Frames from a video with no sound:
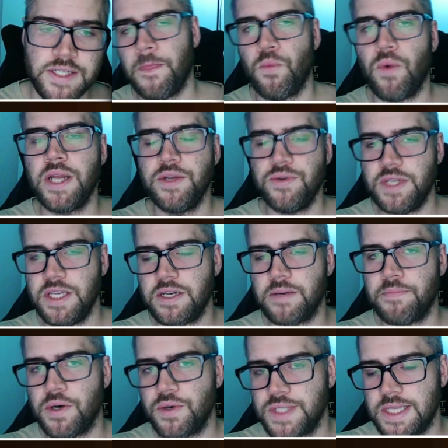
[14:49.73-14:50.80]
when you
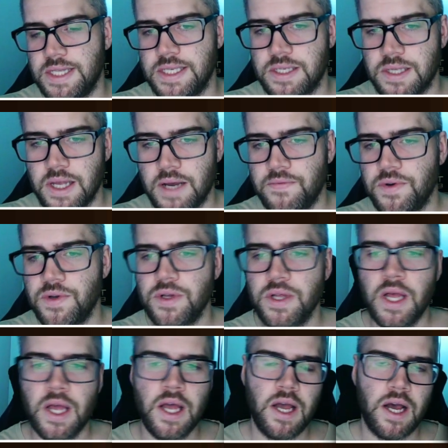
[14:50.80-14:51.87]
decompose at this level,
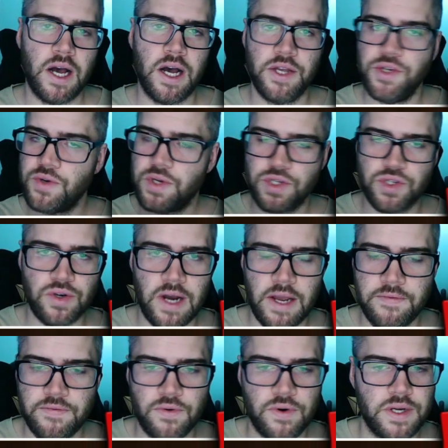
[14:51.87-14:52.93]
You can try
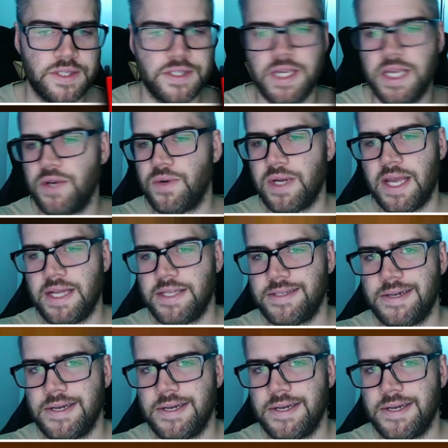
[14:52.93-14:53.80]
for it. Say you enhance it and